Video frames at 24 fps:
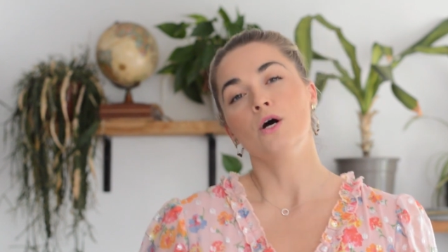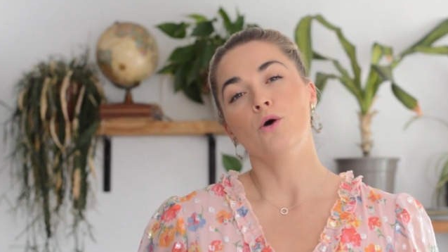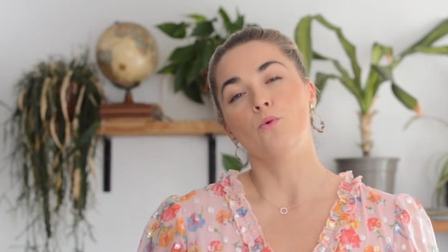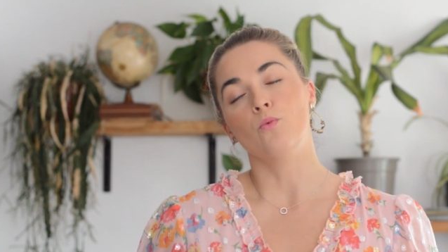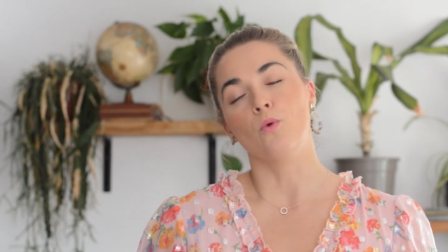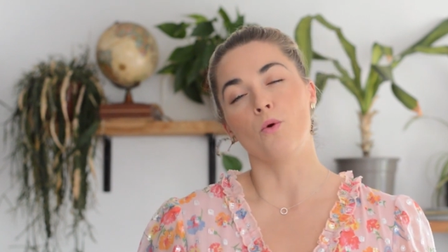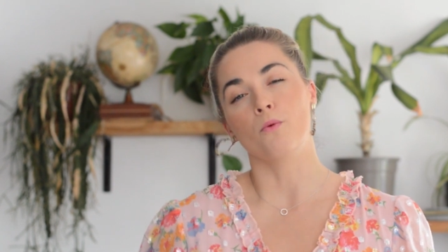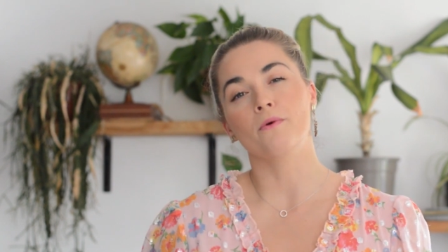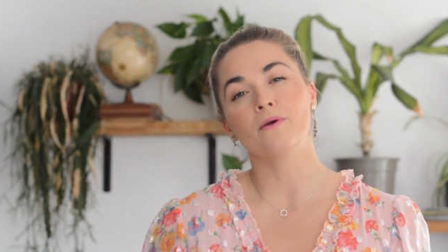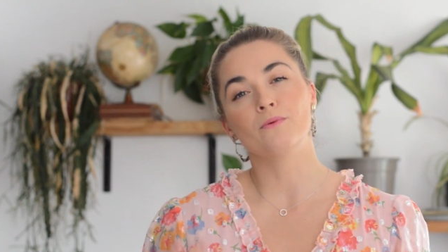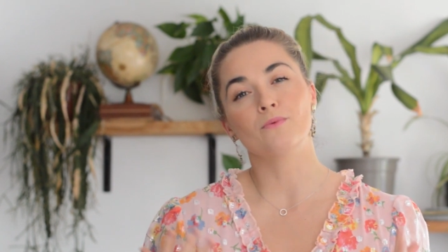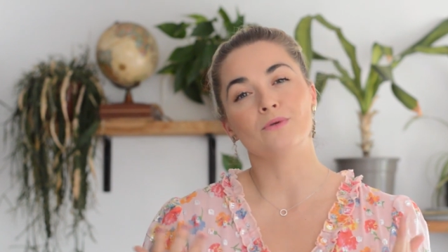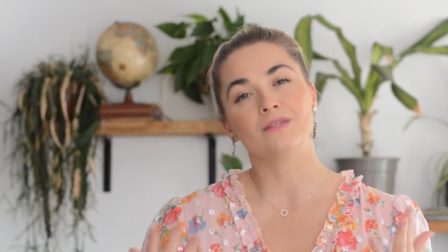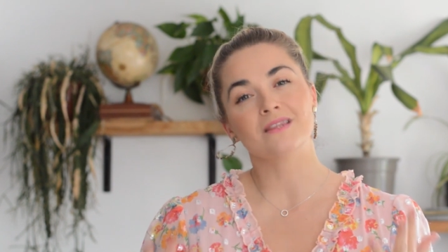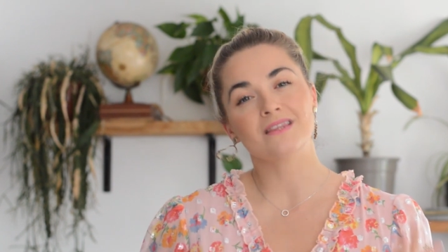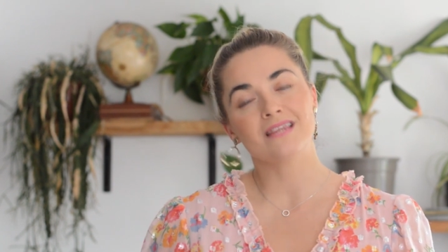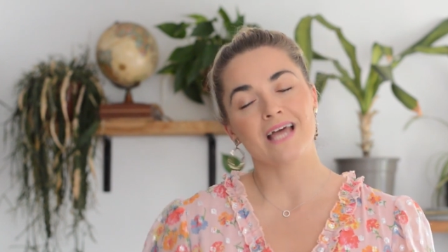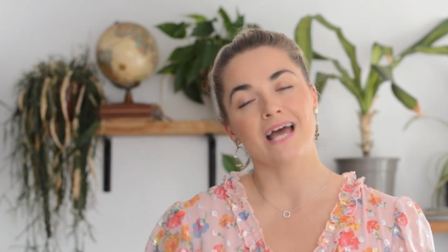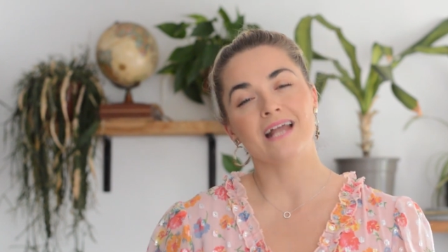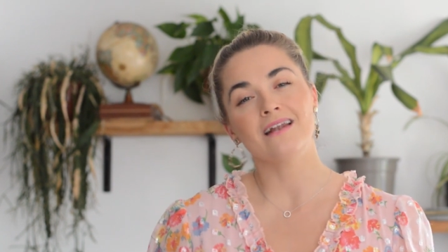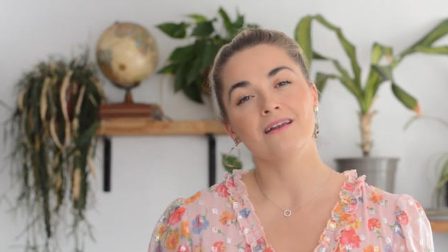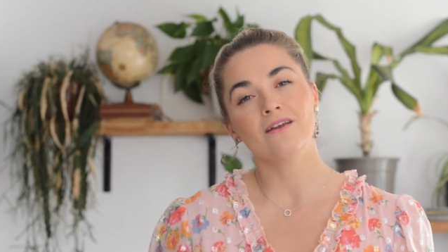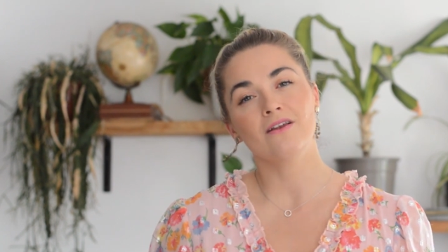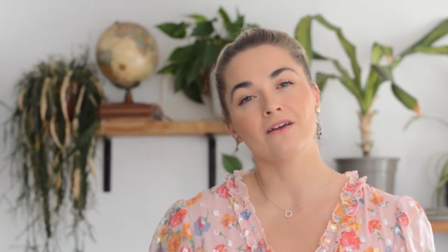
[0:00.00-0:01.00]
What we would
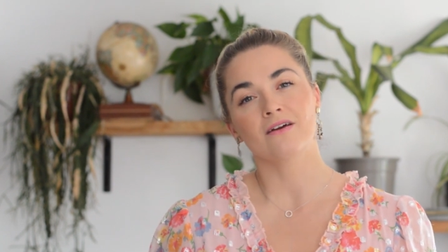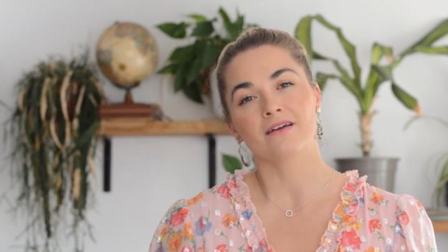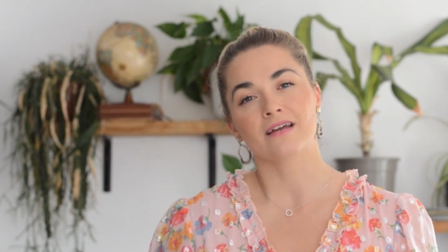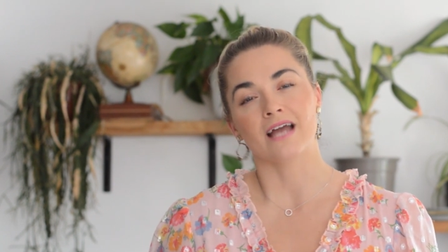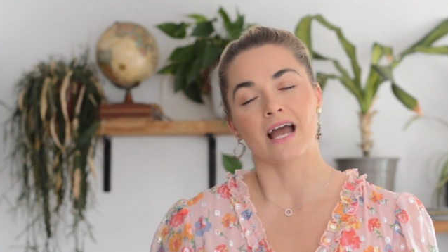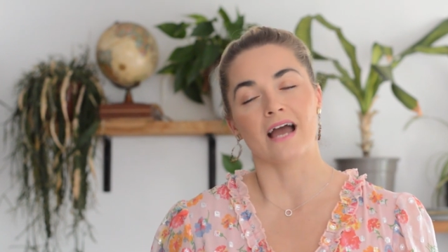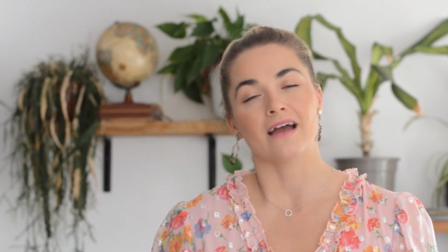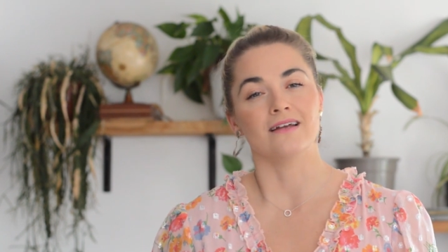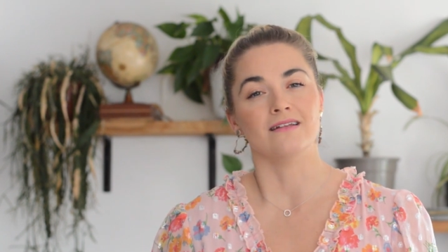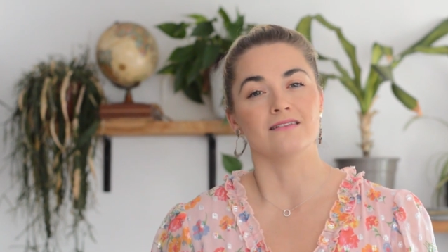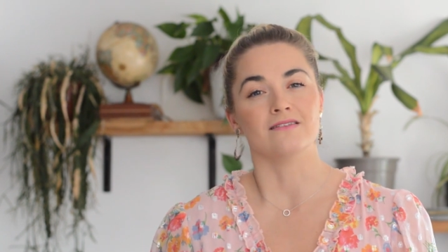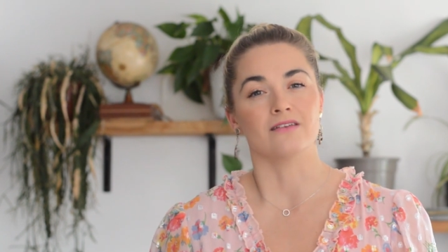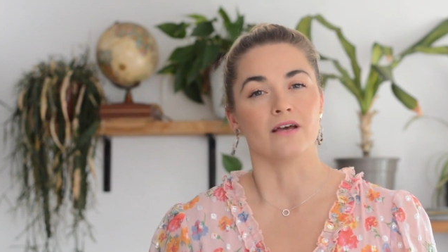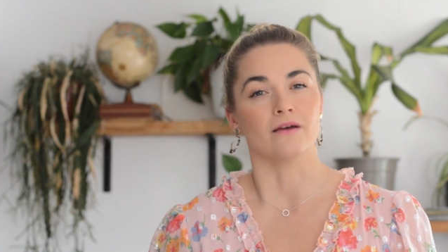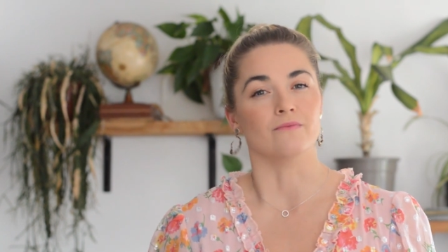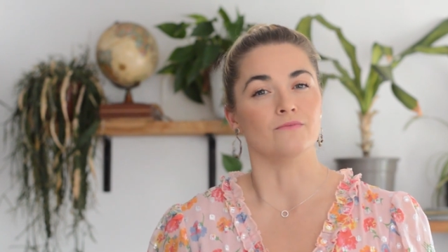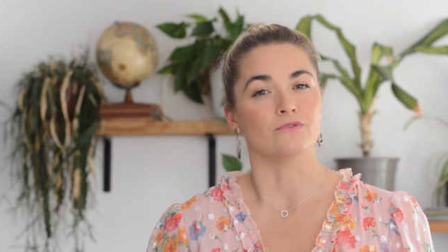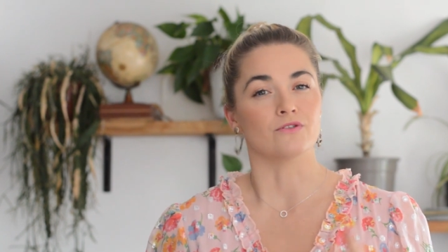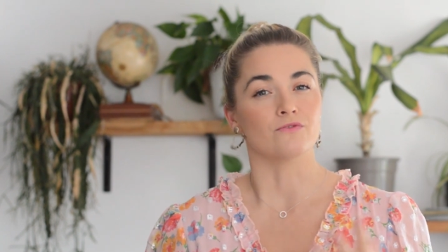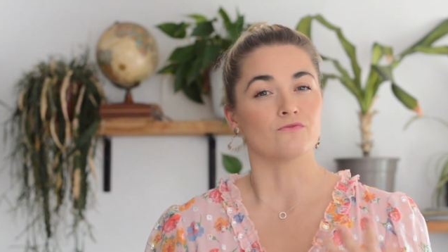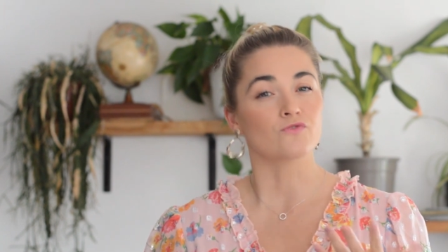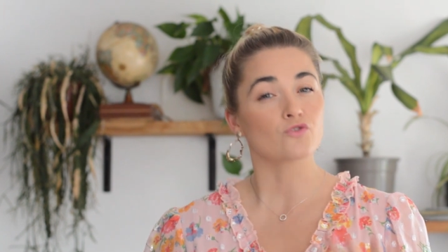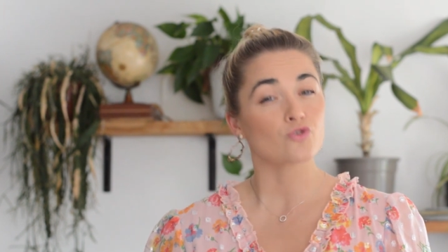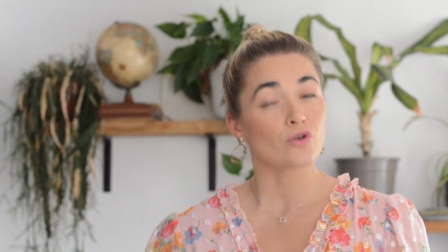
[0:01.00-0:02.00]
then look at in
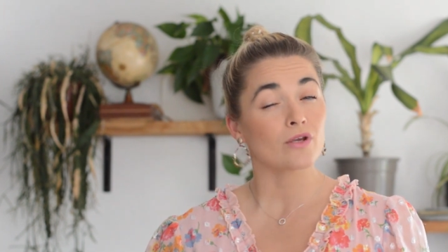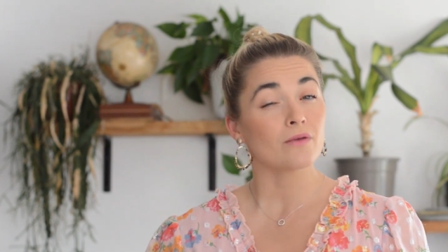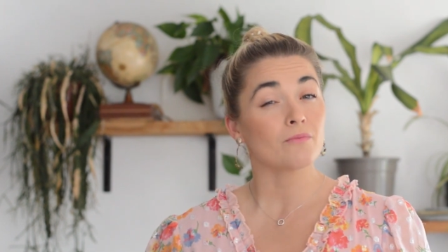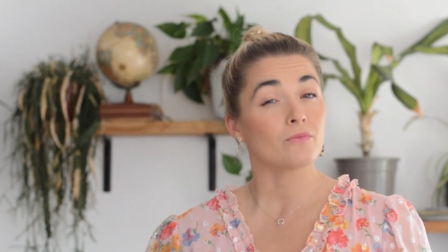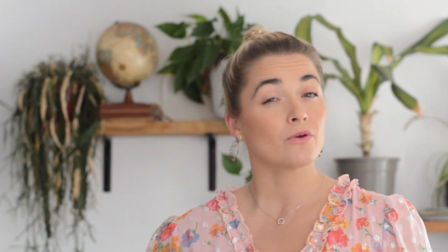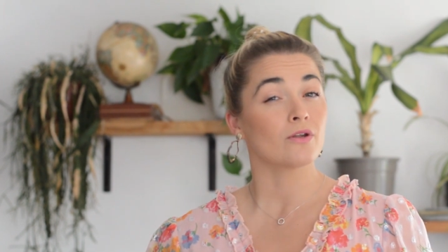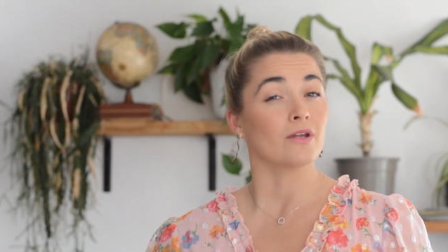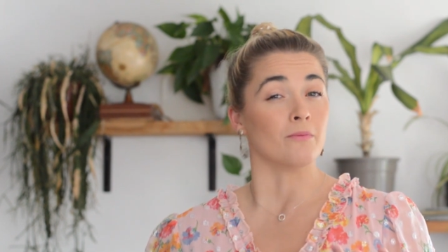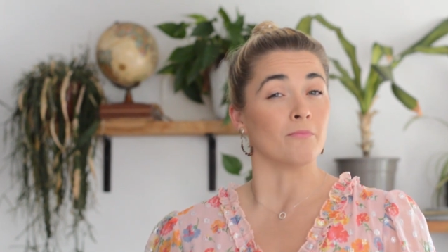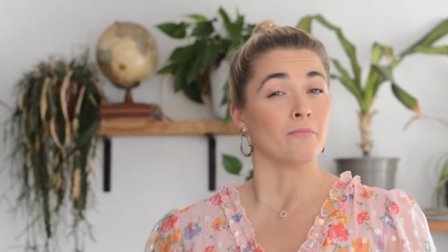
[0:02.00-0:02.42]
terms of treatment